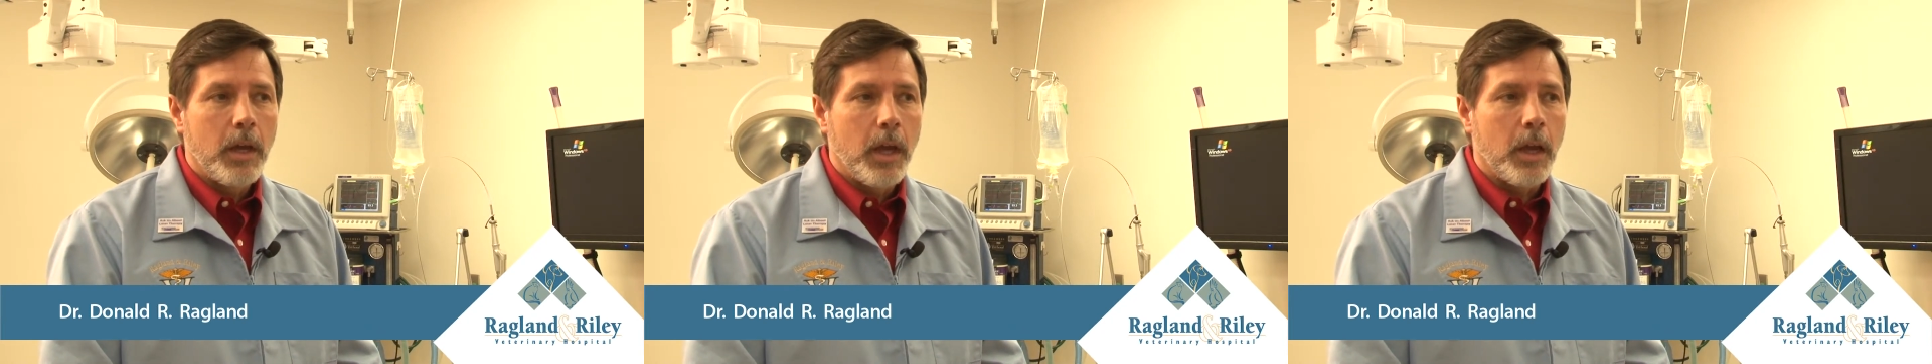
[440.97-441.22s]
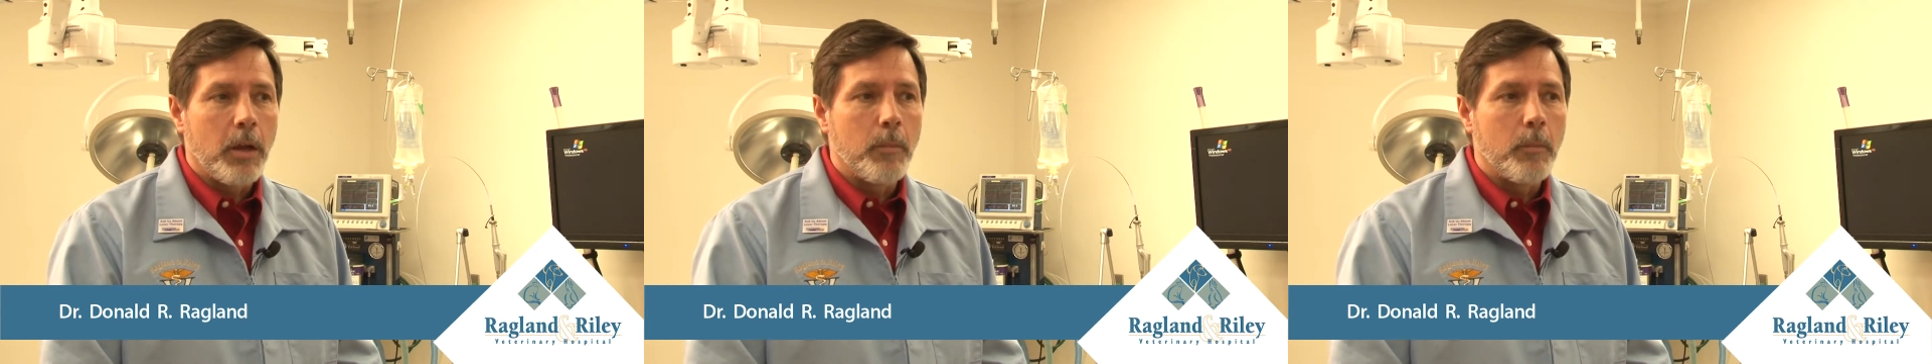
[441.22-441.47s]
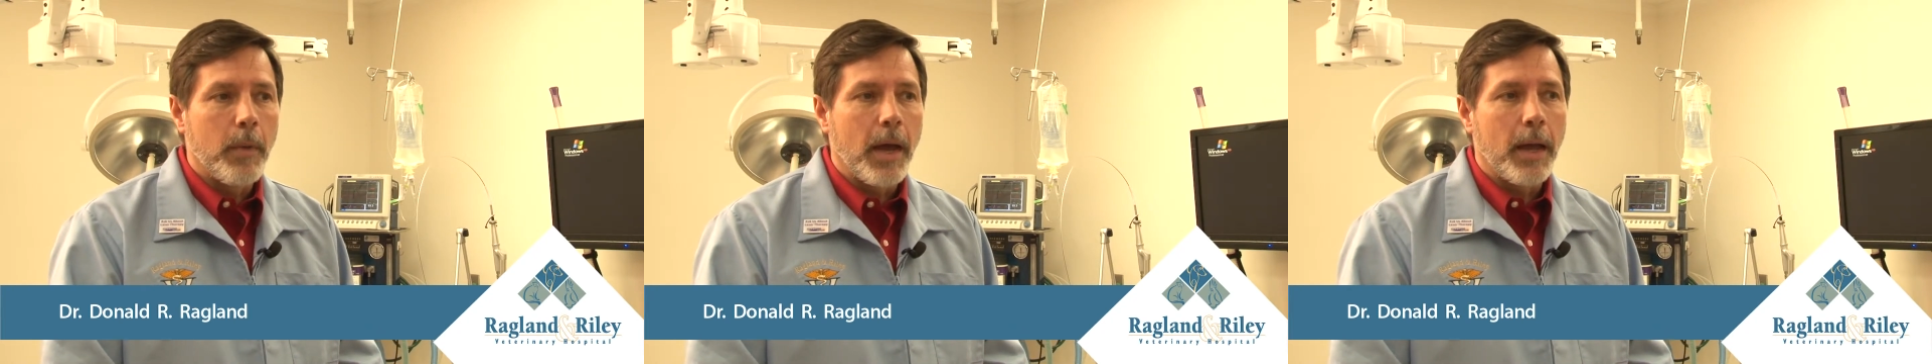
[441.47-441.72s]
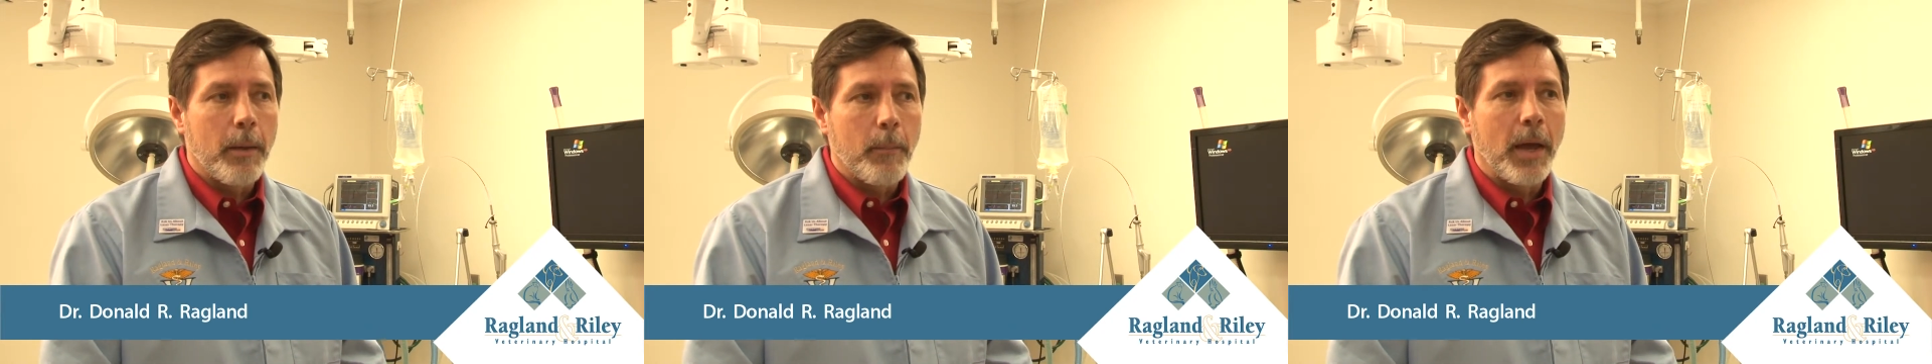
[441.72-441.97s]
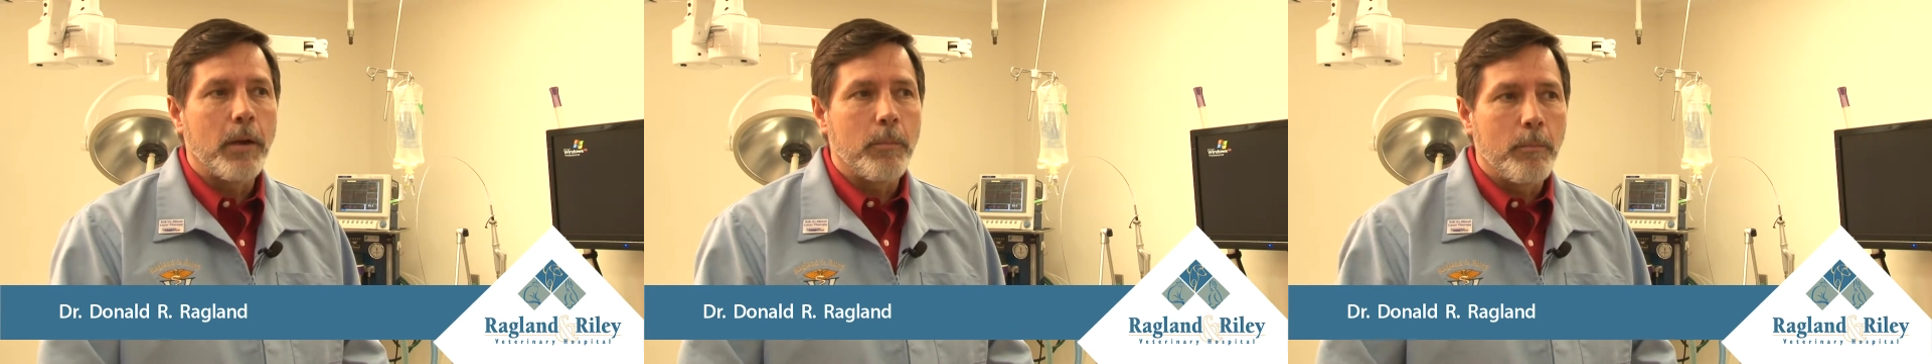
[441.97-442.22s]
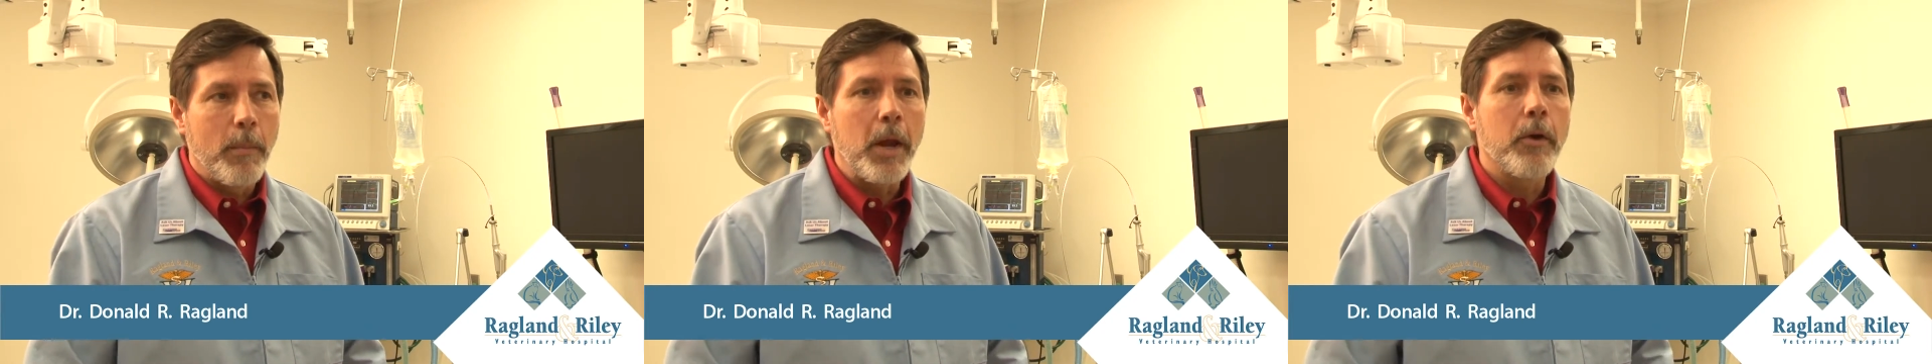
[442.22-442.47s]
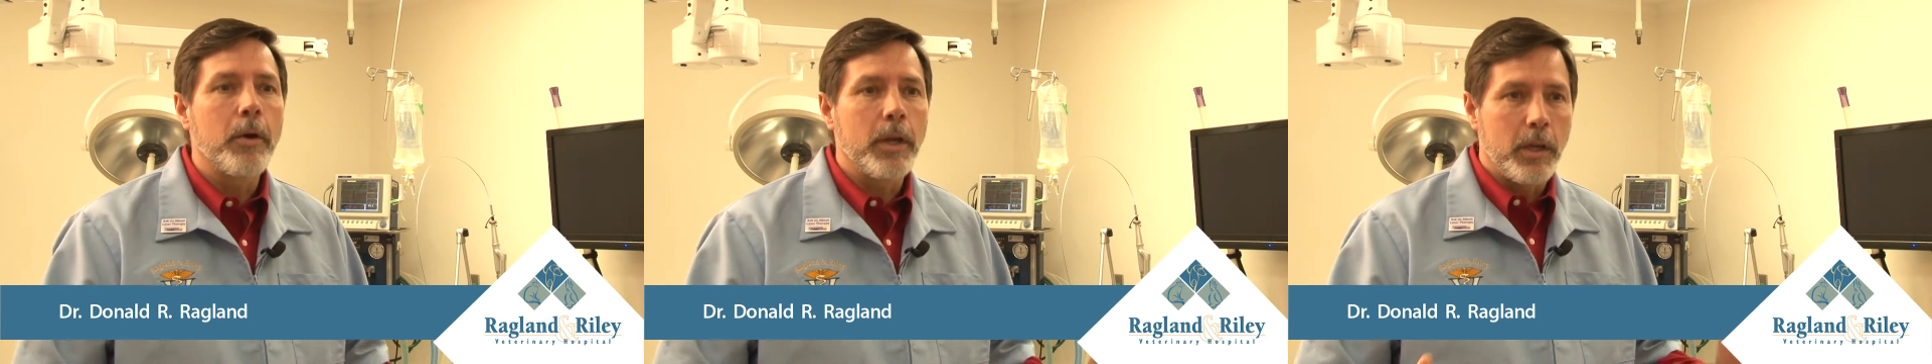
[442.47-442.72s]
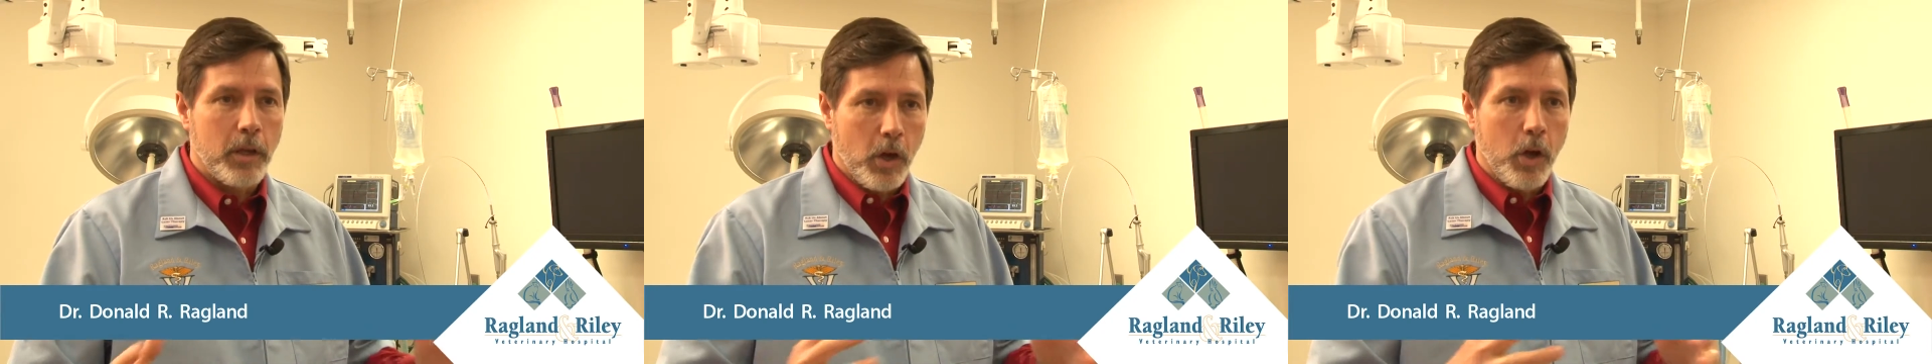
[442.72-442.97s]
And by
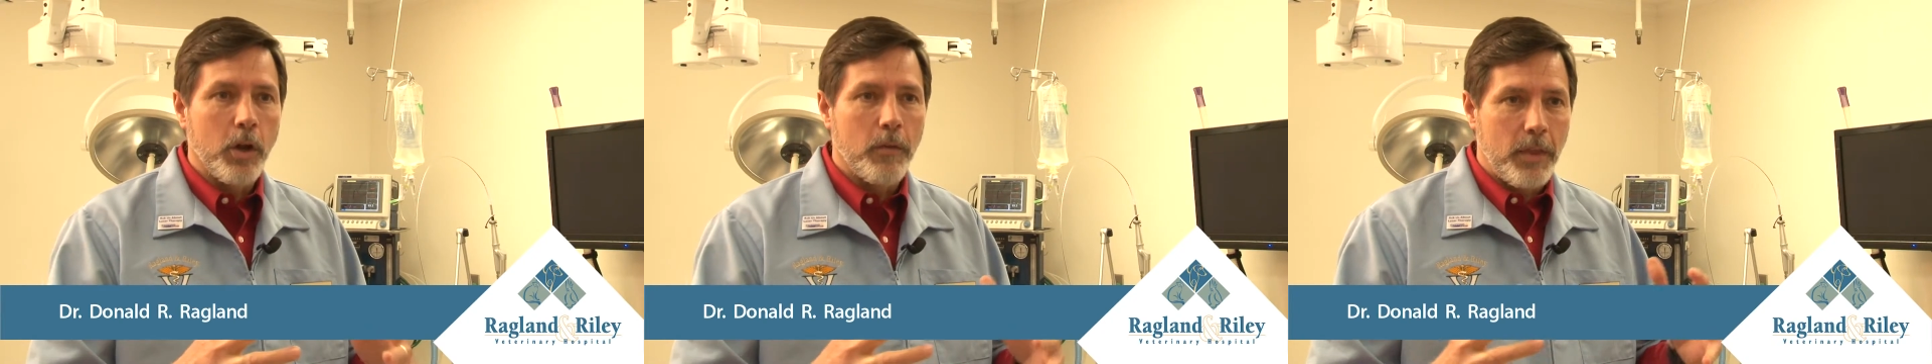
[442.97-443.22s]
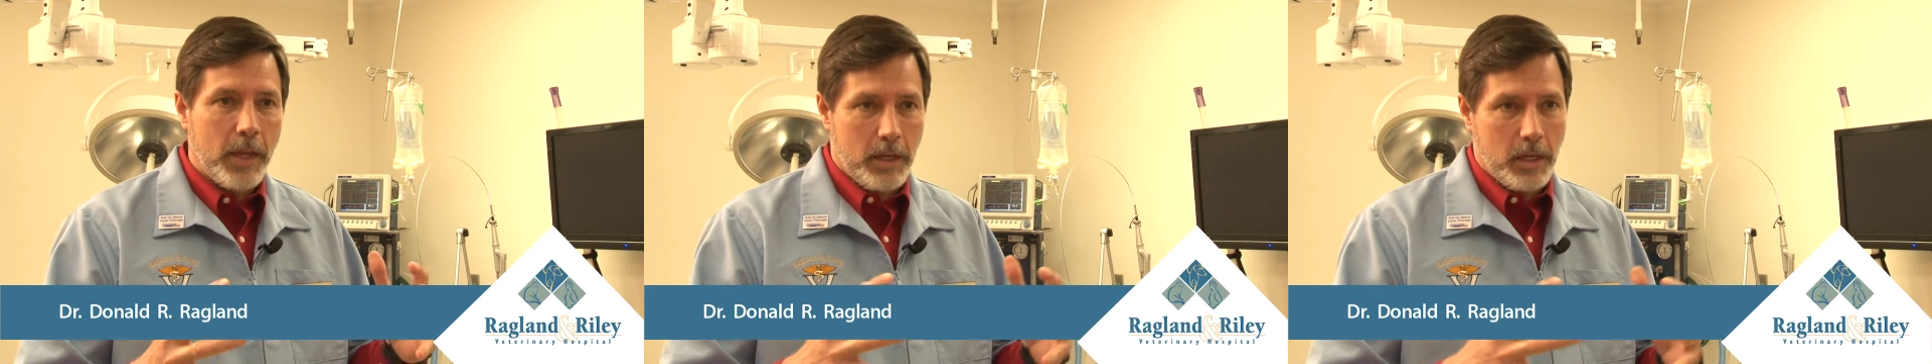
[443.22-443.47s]
marrying all of that